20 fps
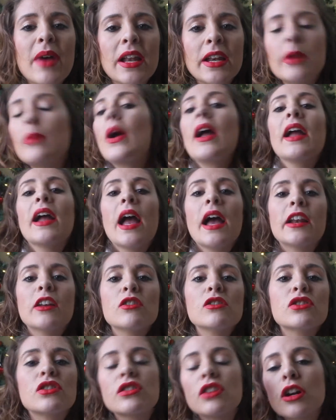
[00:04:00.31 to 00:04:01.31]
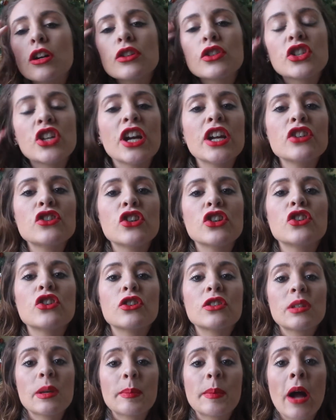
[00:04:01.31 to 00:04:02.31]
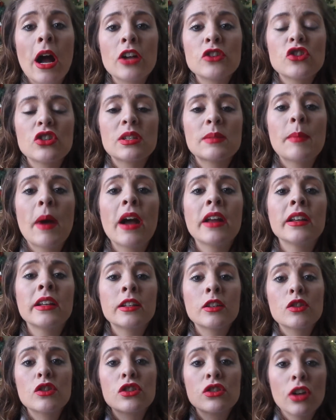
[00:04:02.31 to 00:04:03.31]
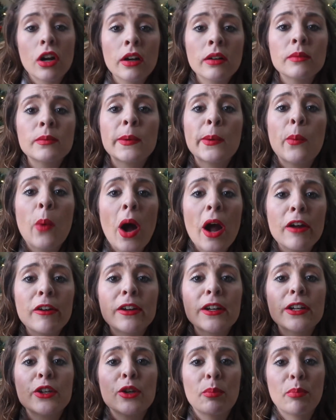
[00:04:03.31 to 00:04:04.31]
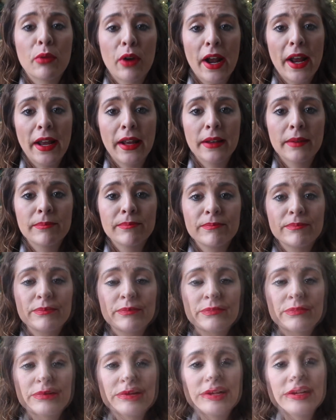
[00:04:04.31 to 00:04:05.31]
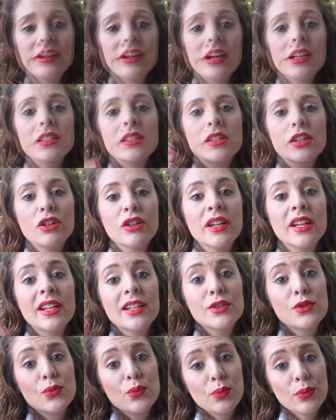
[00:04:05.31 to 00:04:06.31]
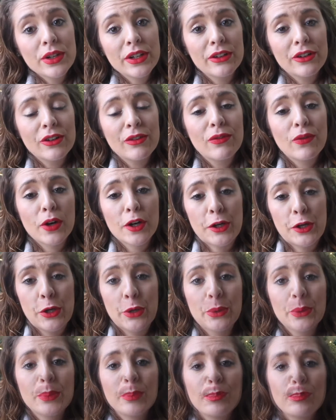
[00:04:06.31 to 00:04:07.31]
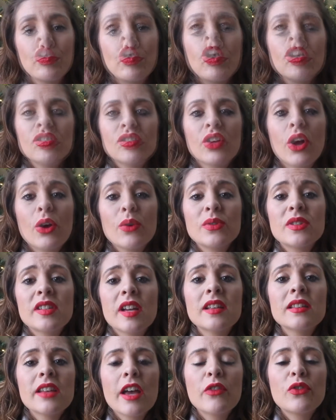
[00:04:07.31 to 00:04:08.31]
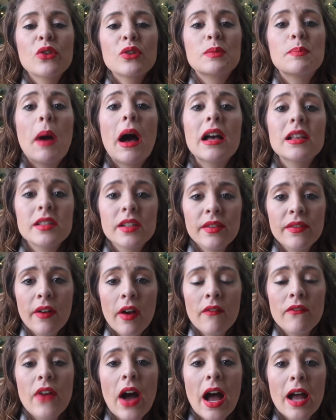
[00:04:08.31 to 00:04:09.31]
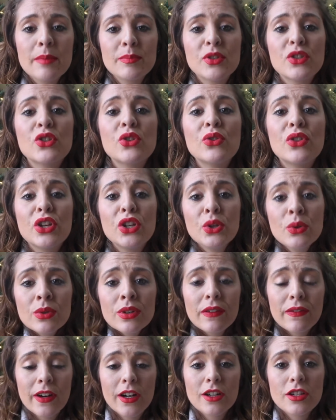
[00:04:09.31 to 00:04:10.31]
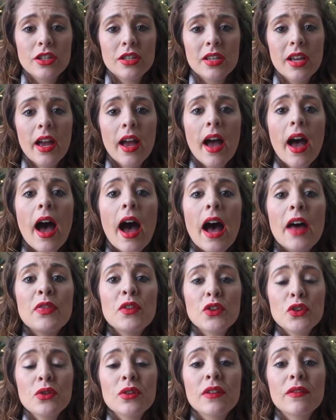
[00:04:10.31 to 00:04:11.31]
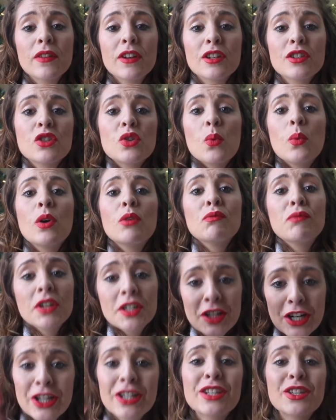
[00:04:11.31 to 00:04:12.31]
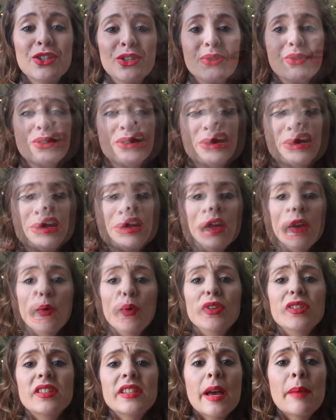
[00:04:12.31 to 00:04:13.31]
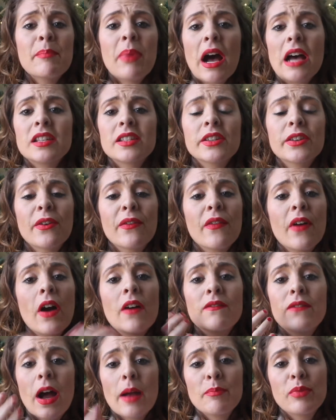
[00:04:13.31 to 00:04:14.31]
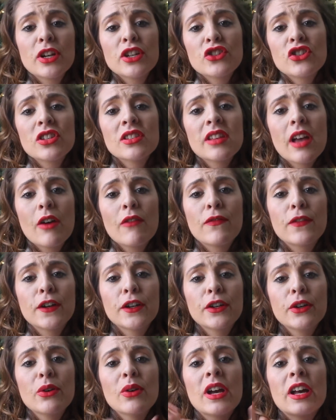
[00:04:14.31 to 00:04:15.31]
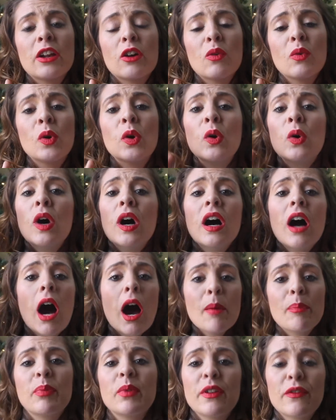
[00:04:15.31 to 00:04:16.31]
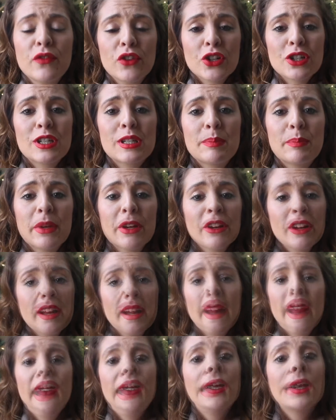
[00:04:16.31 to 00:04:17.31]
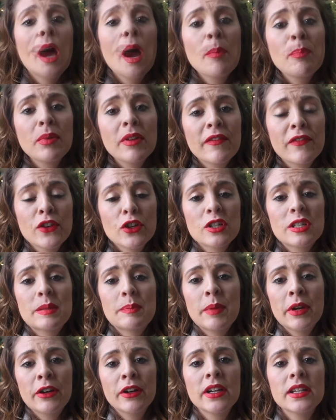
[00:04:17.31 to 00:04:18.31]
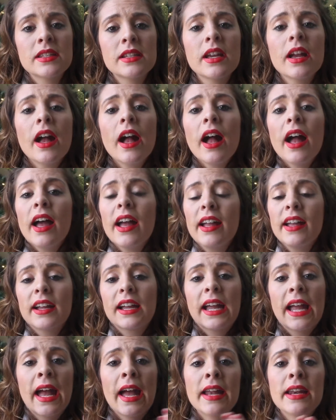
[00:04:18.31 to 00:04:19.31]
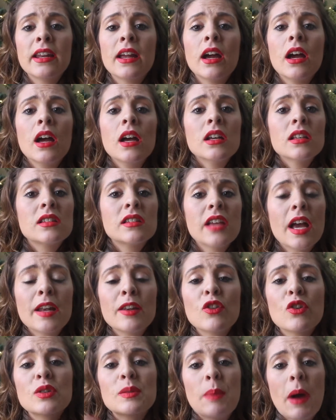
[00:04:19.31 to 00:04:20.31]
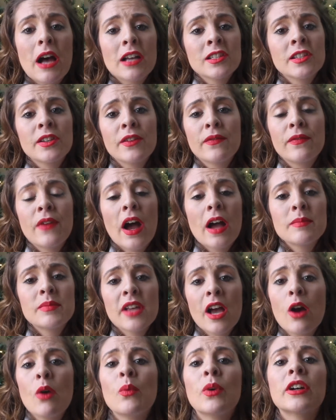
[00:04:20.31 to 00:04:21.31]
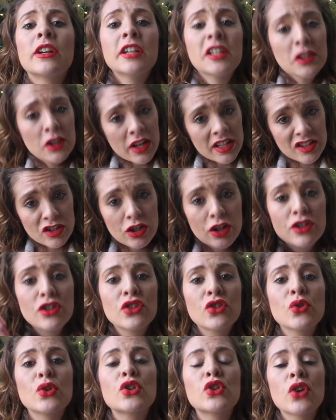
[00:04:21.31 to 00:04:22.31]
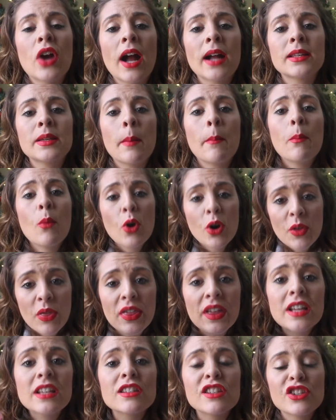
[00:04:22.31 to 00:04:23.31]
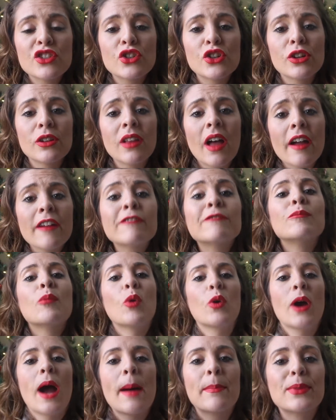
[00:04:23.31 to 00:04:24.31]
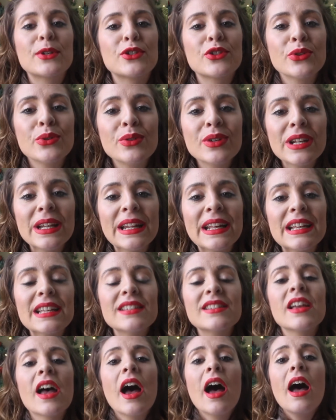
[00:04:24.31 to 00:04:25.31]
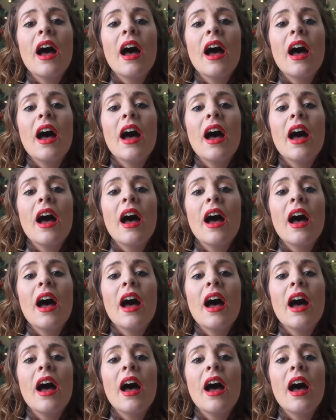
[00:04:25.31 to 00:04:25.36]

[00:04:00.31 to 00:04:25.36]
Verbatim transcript: anyway and it'll start changing your subconscious mind and it'll start rewiring your brain brain until it is real for you. It also sends out those positive vibes to the universe and the universe will return it to you. It will send positive vibrations out for you. It will uplift your spirit. It can uplift your spirit. It can send those positive vibes out where it starts to attract more things into your life, more opportunities.